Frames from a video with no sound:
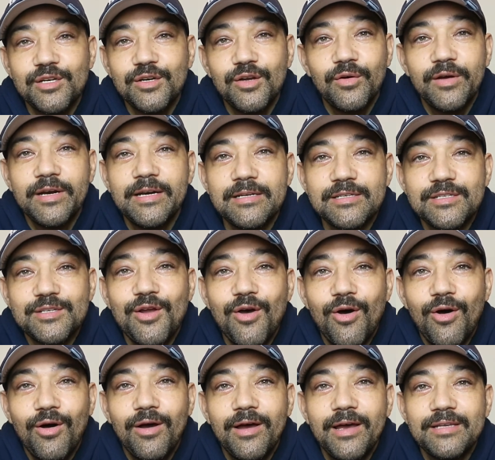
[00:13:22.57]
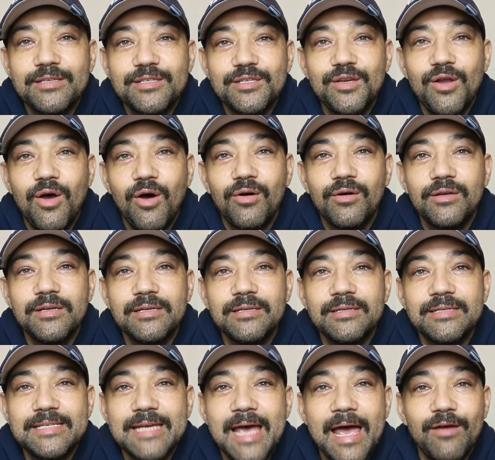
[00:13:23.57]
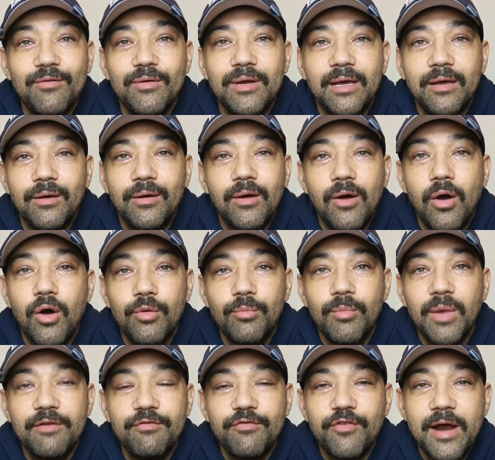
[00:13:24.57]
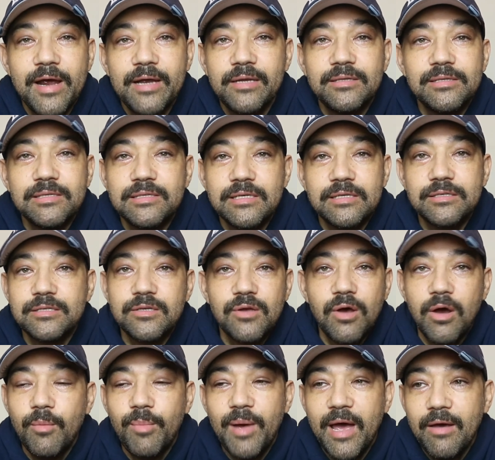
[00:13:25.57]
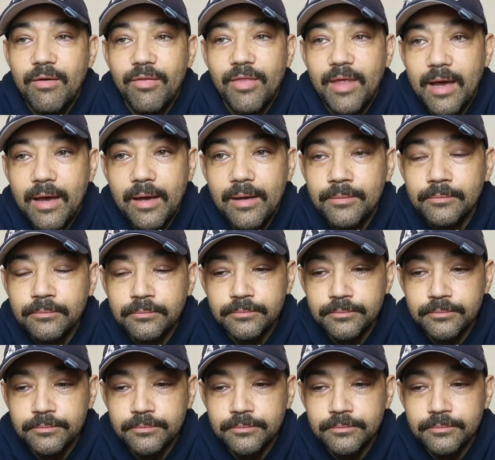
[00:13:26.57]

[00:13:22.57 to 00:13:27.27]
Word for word: you know, and it's not, it's not downing on my friends, it's not about that